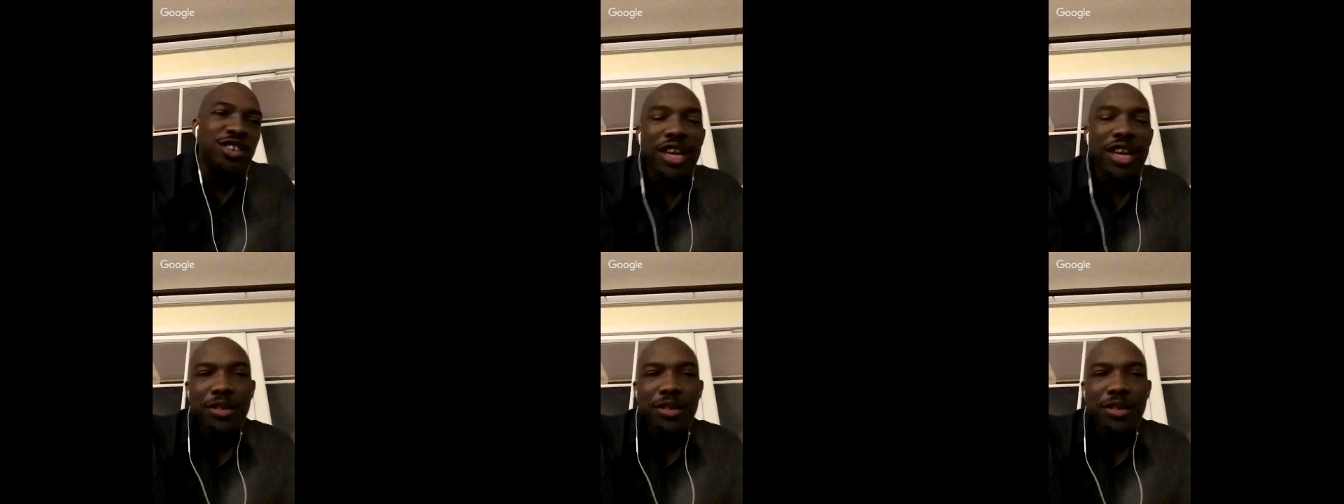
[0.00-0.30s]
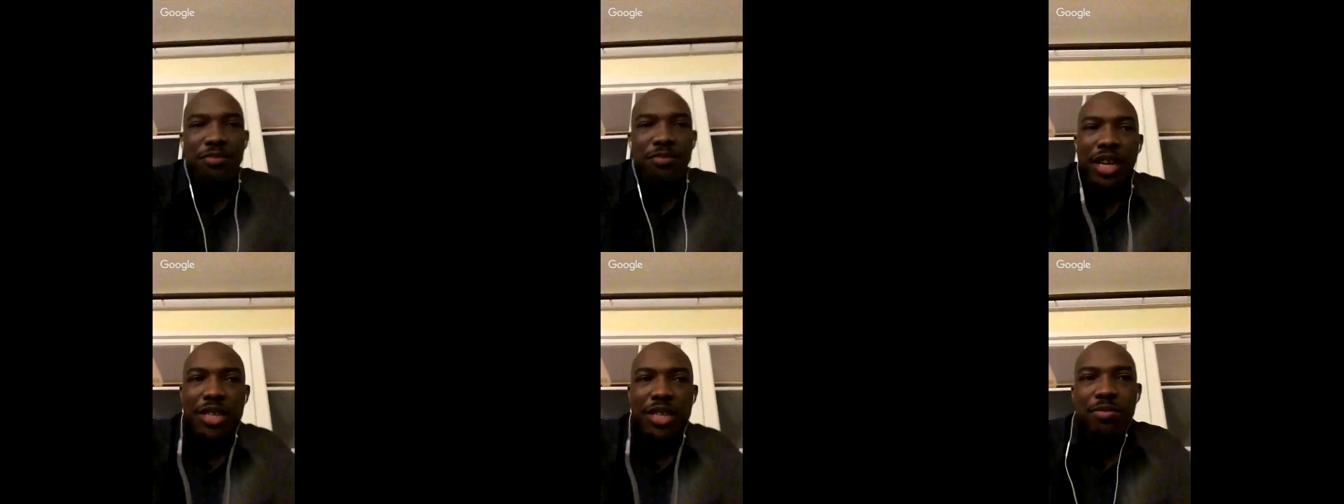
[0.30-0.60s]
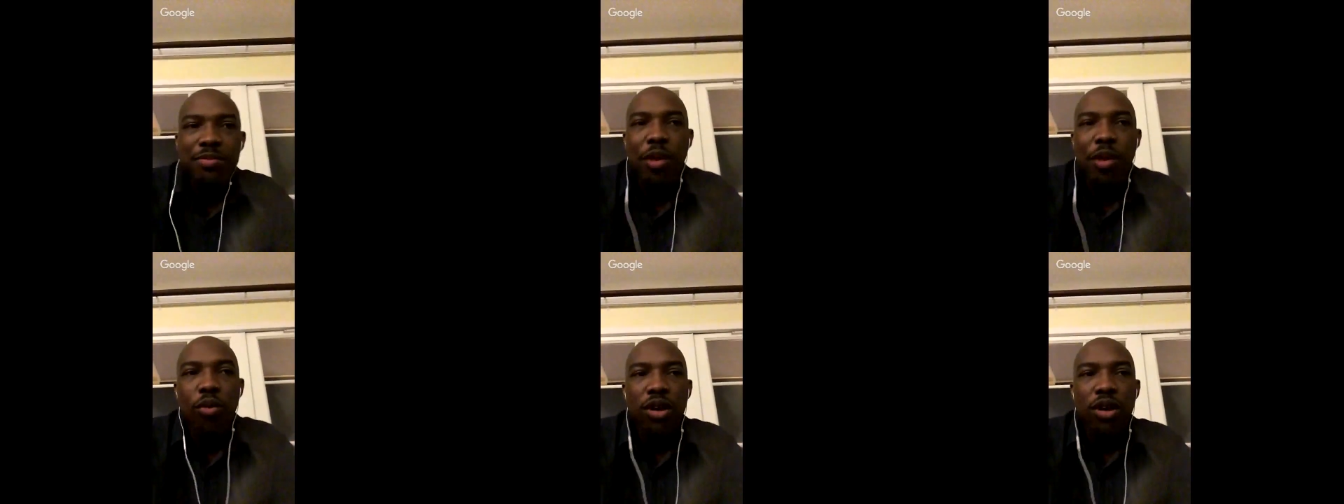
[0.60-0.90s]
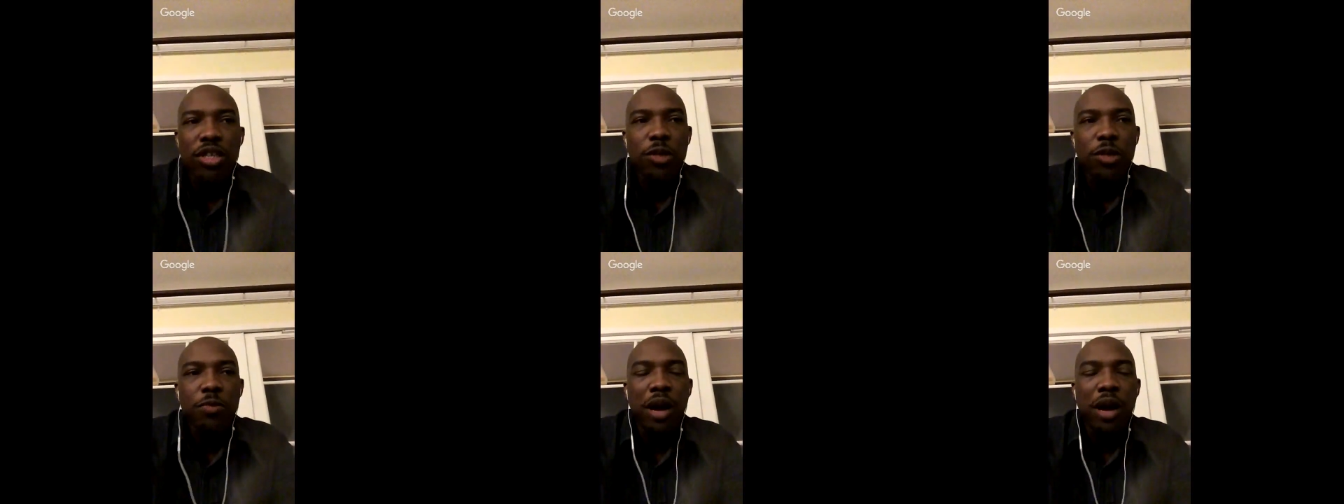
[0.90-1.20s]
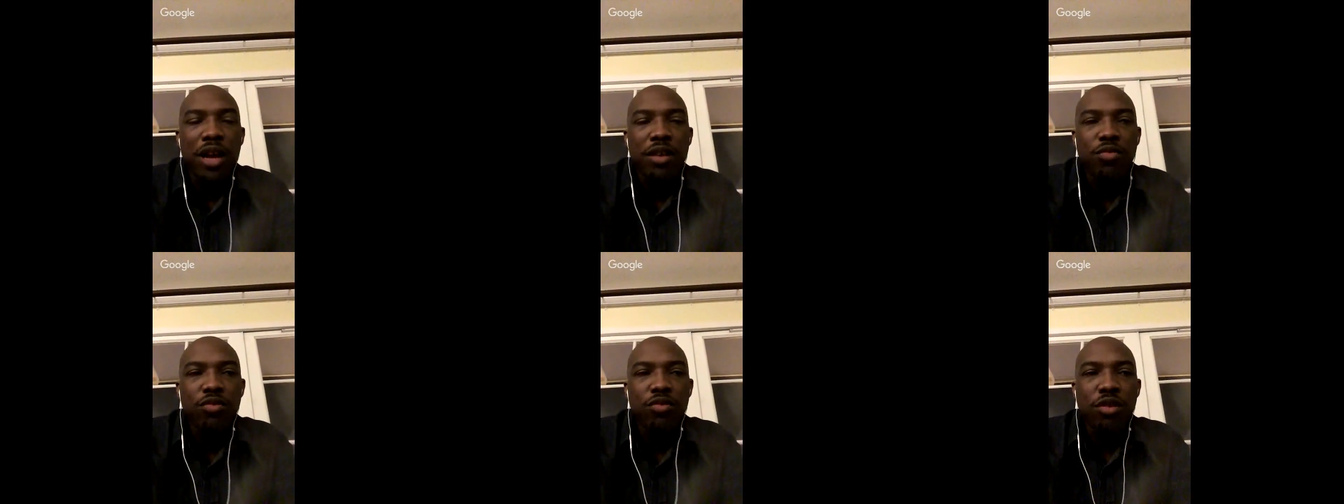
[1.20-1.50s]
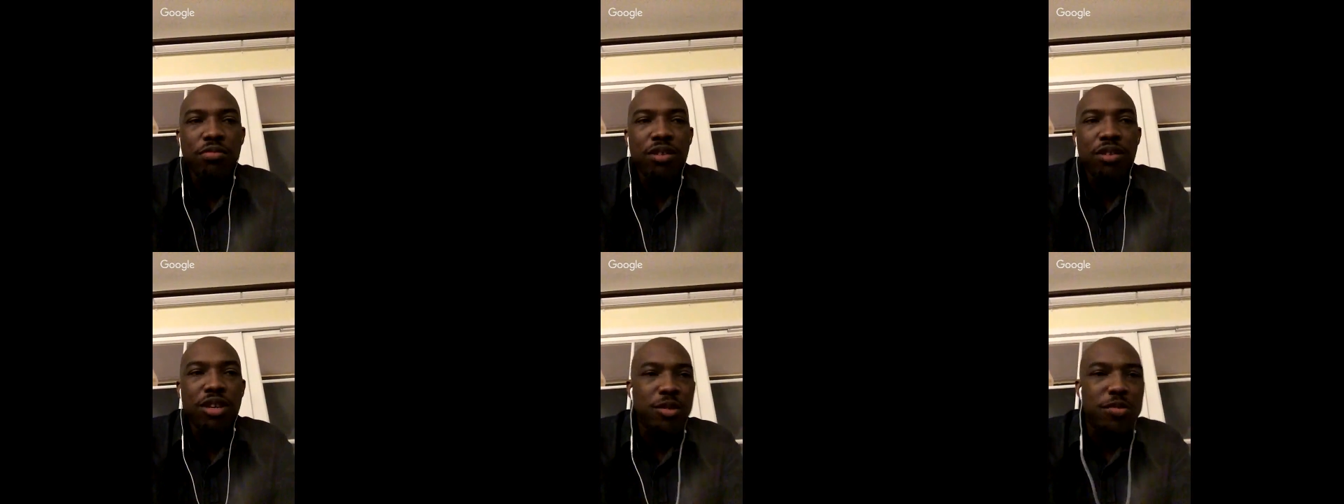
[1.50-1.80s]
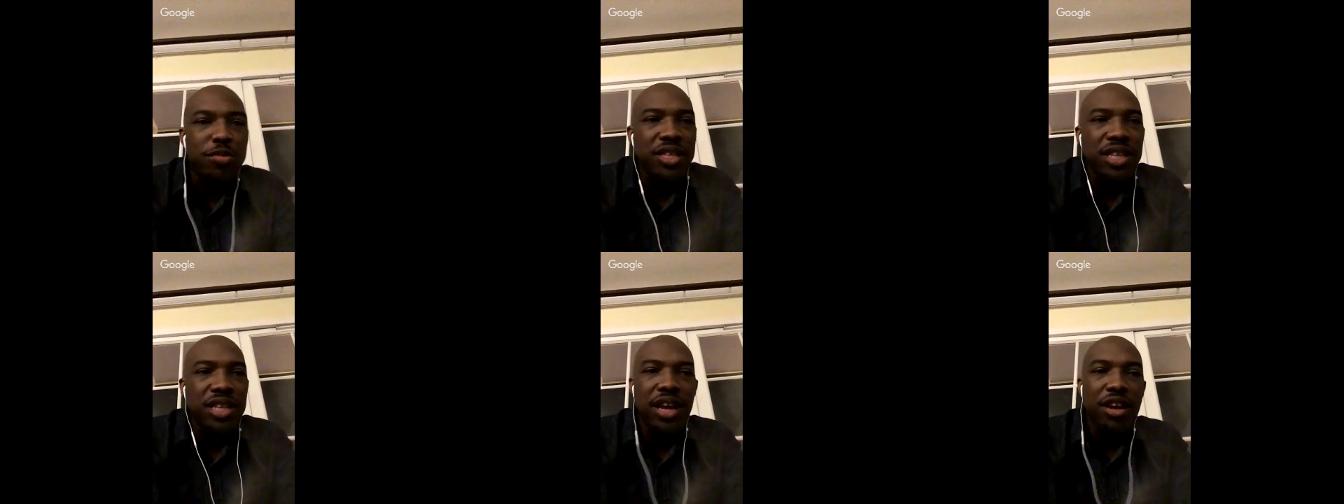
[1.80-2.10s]
so that's my one spot in
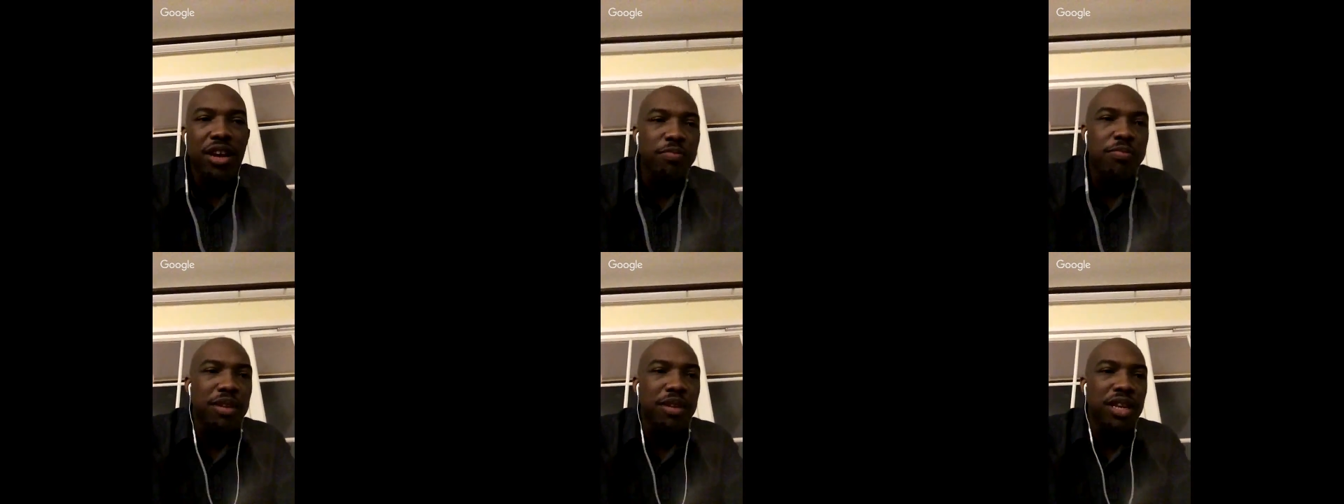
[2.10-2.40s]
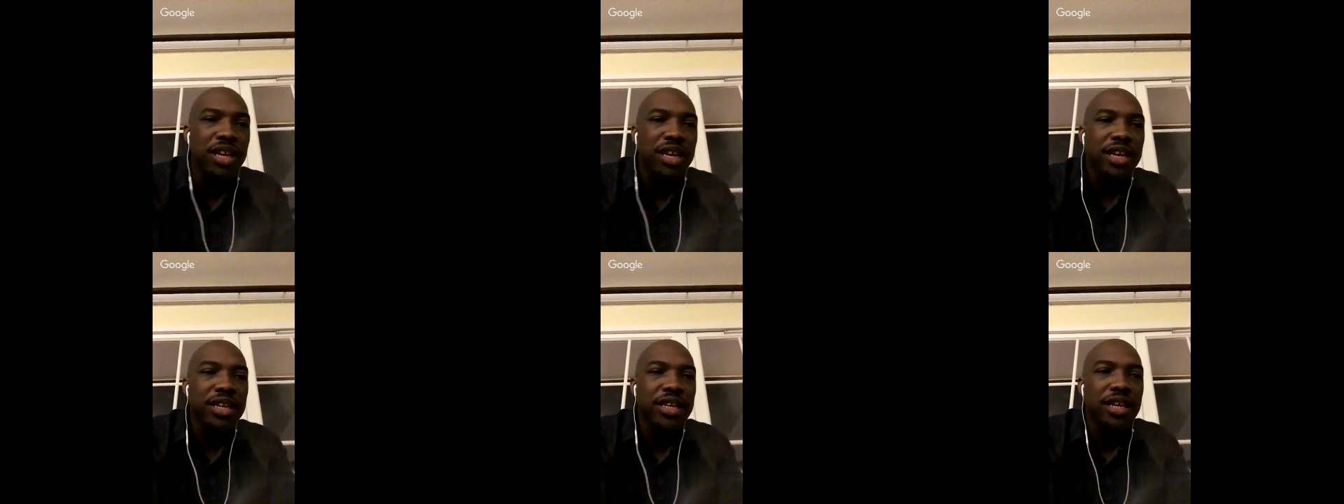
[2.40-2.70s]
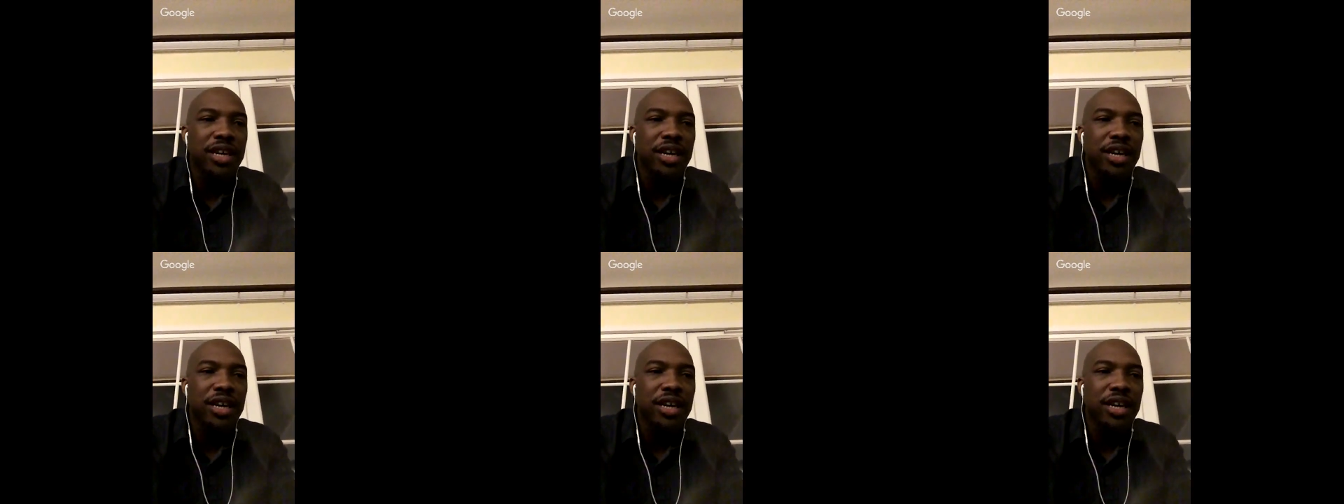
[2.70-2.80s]
Woodbridge. It's not open late.